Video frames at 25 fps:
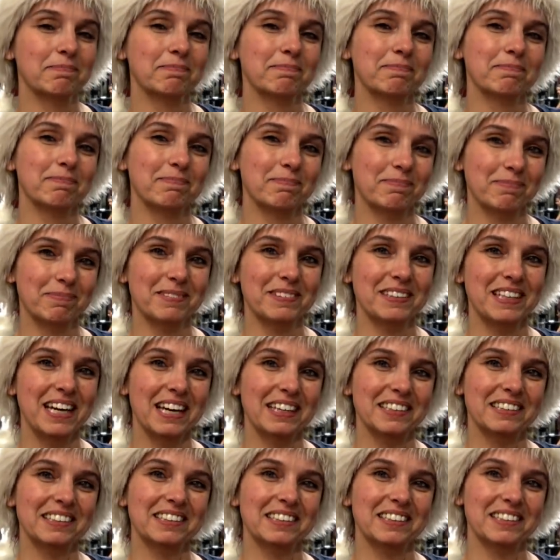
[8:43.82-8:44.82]
Yes, I
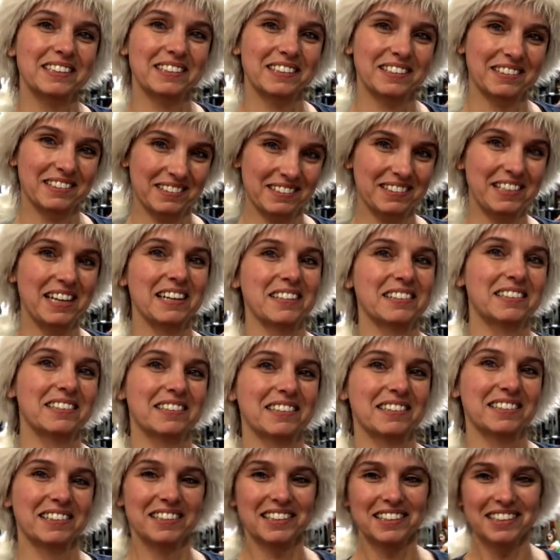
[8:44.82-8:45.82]
like it. Perfect.
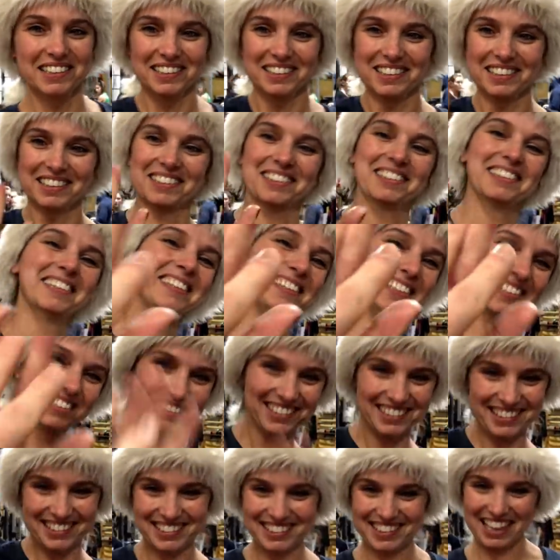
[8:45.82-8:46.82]
Yes, M.
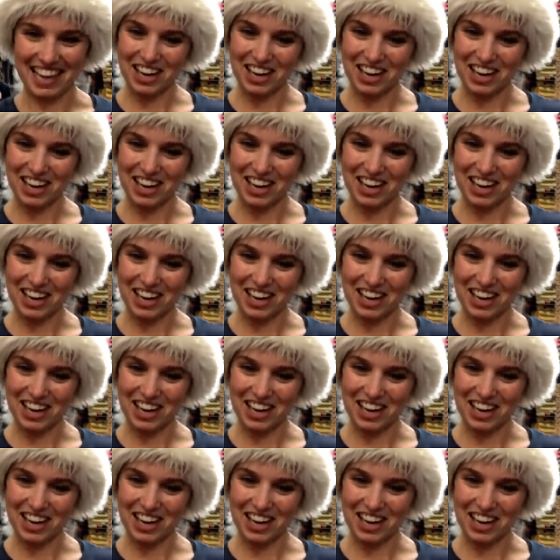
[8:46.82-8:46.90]
Thank you.